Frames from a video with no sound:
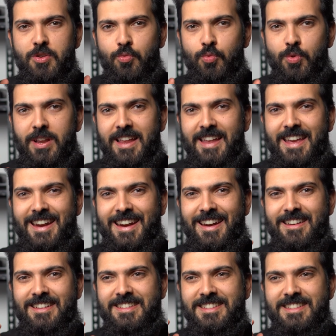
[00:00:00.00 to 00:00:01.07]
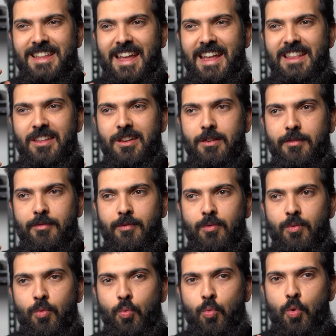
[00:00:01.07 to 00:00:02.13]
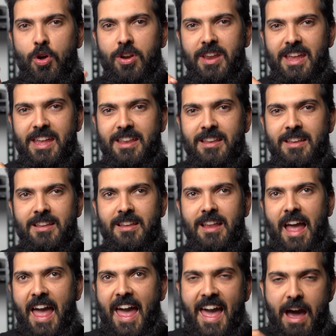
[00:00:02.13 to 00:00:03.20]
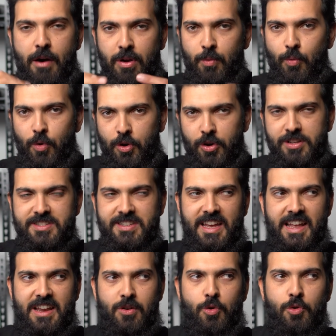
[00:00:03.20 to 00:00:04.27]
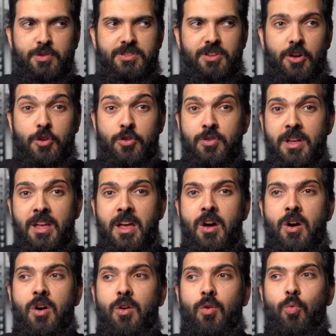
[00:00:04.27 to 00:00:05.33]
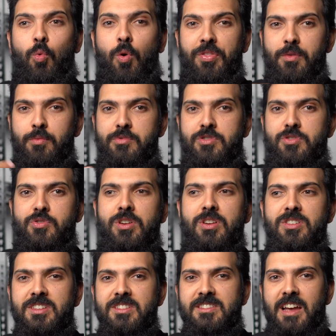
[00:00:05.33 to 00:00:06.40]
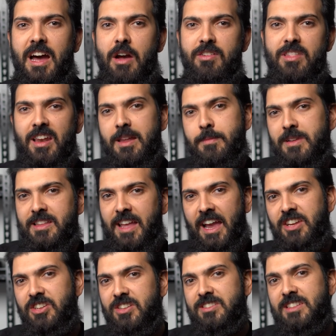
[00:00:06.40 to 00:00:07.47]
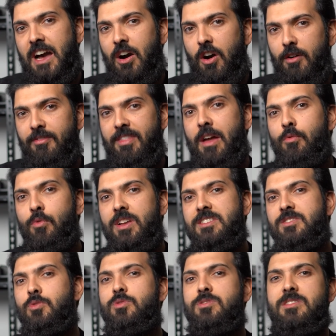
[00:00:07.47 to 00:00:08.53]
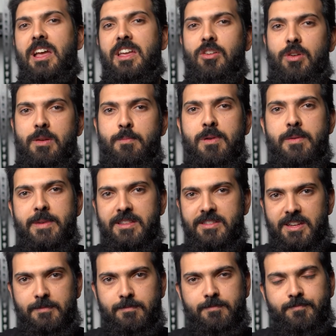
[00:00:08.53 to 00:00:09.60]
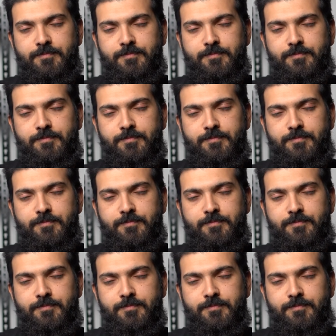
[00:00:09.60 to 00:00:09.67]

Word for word: you really get an understanding of how it works, and also what the restrictions are and the limitations are of that resource that you're implementing.